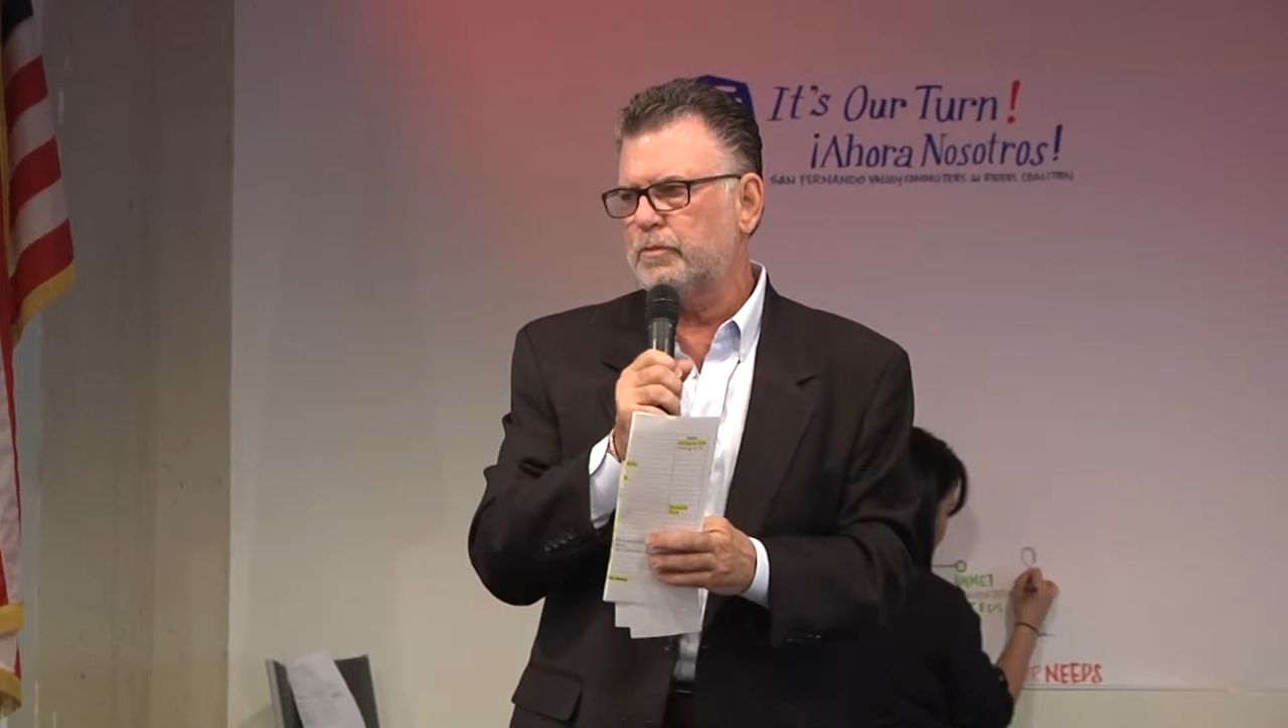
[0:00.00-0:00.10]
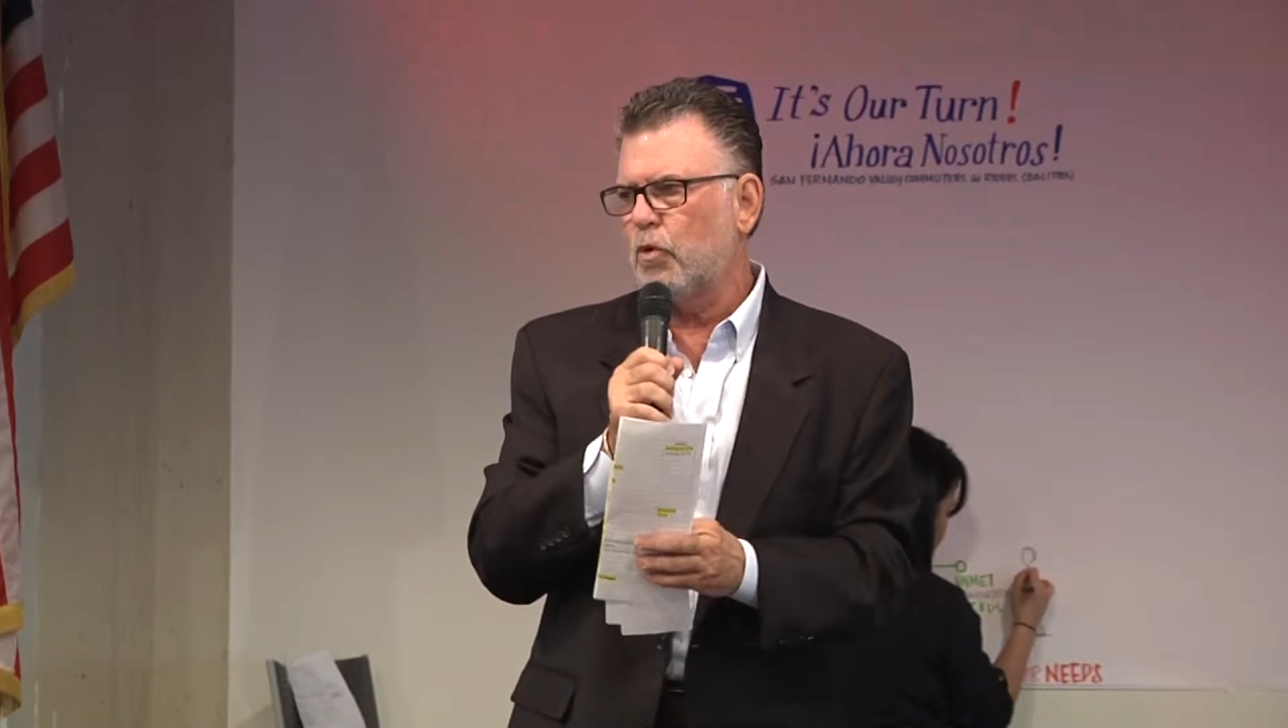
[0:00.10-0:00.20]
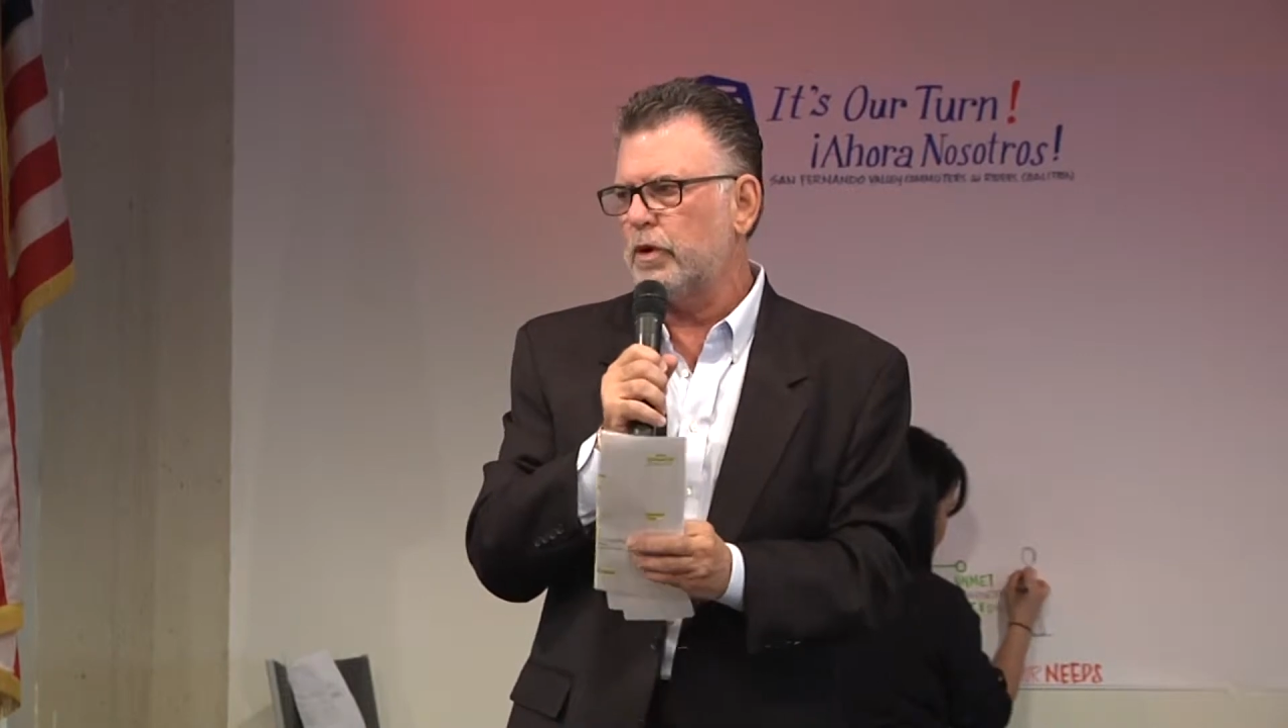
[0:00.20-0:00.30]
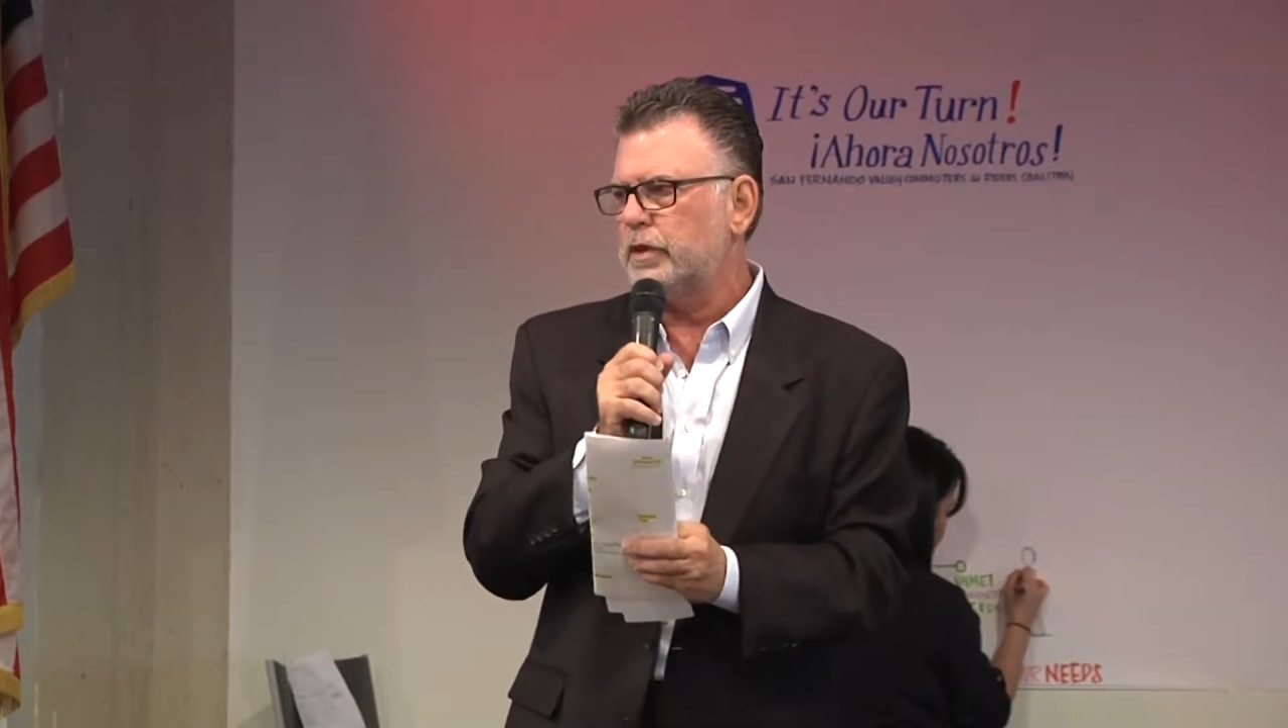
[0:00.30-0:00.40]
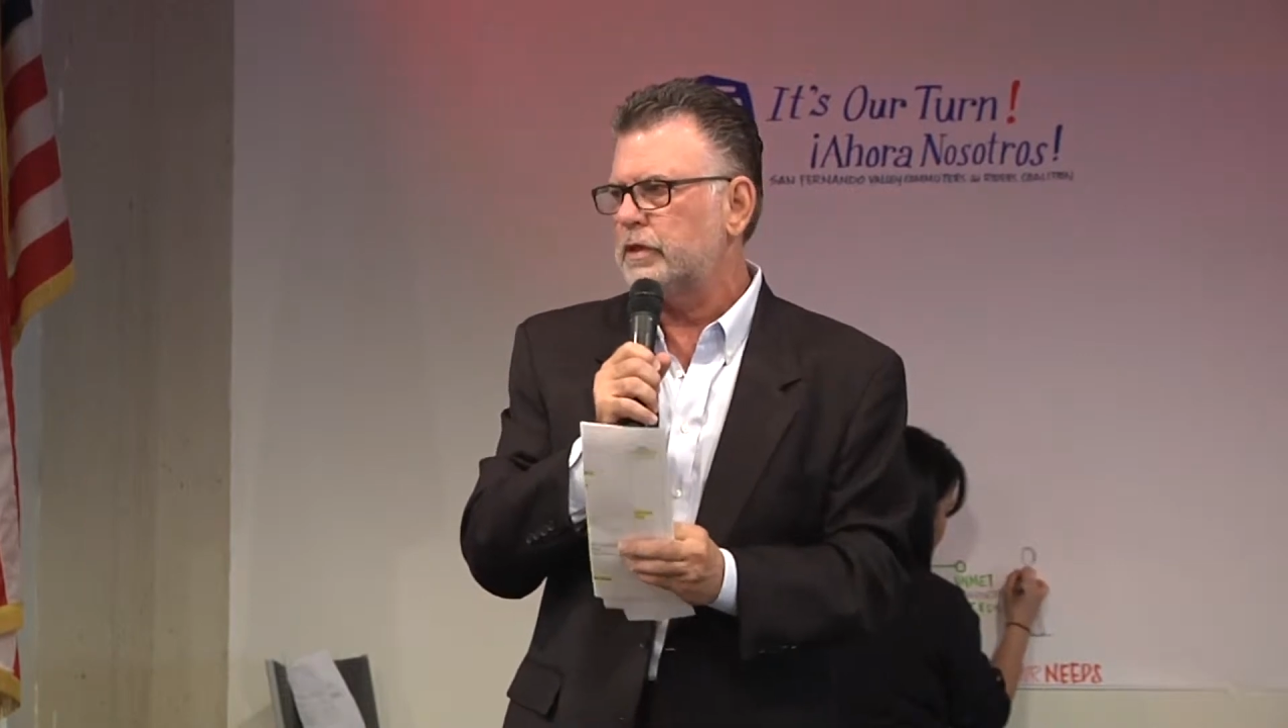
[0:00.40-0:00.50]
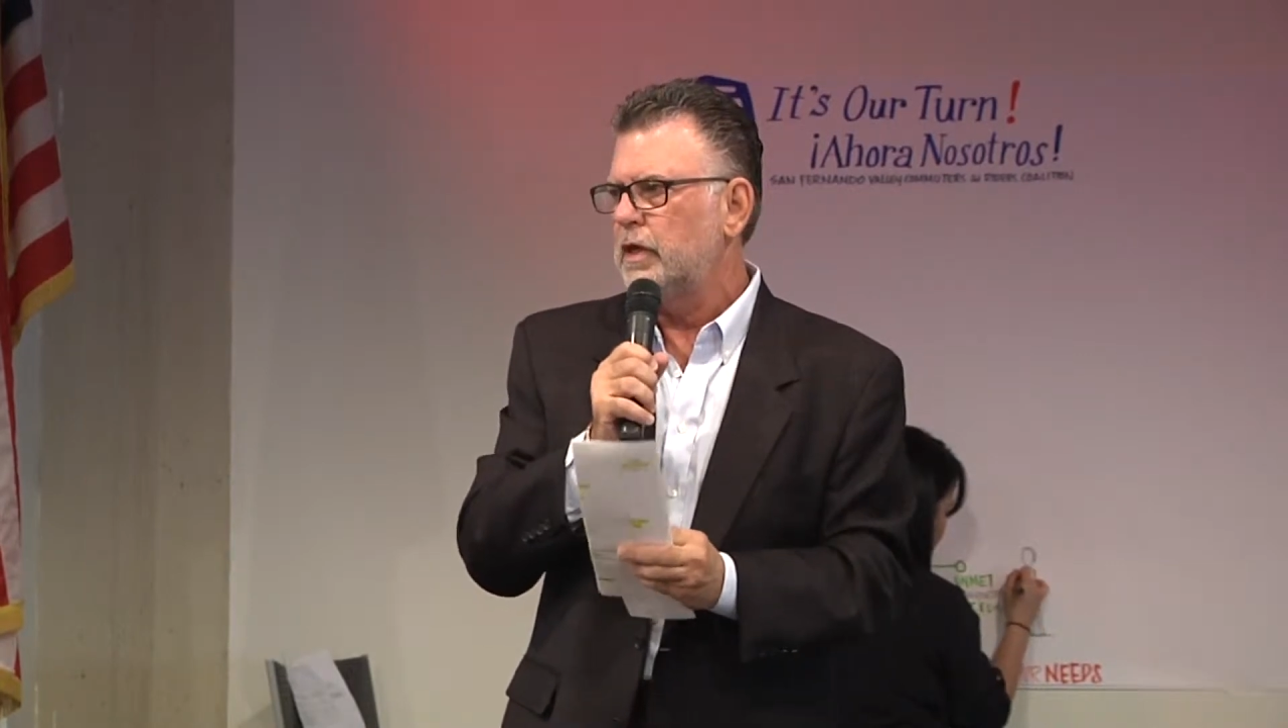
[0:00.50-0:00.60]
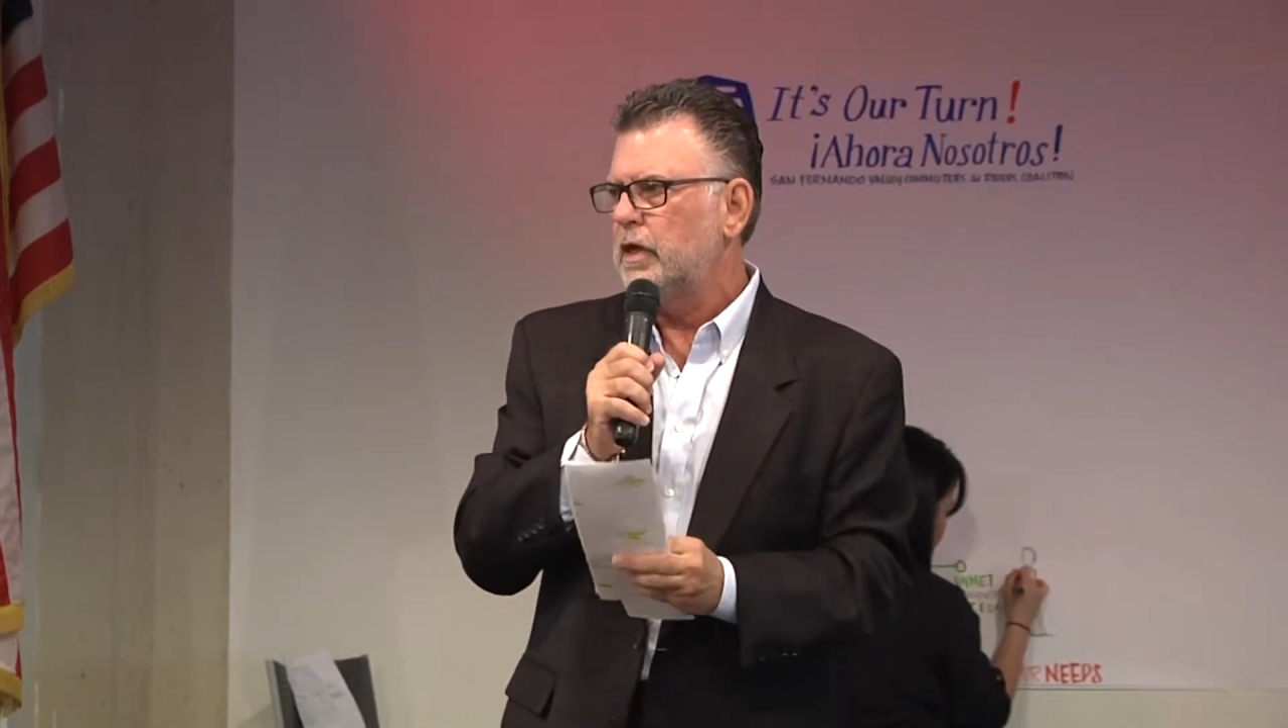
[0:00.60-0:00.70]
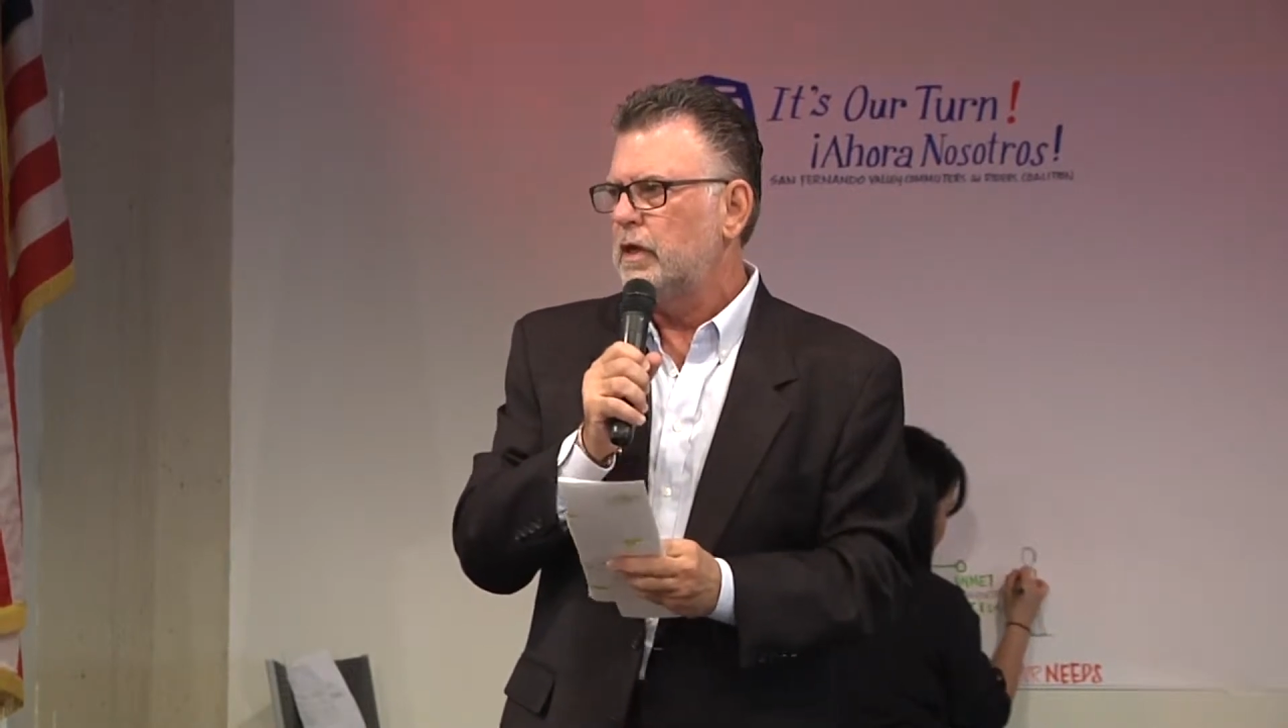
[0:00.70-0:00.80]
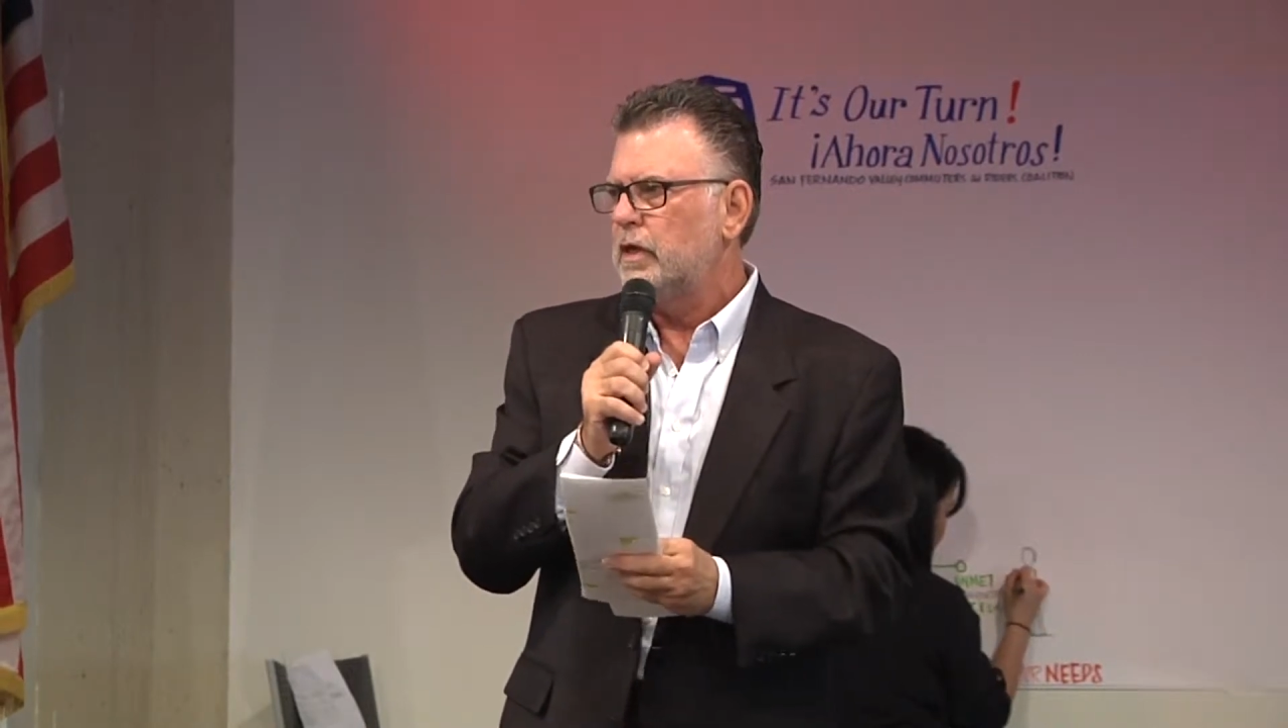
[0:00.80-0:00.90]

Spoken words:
important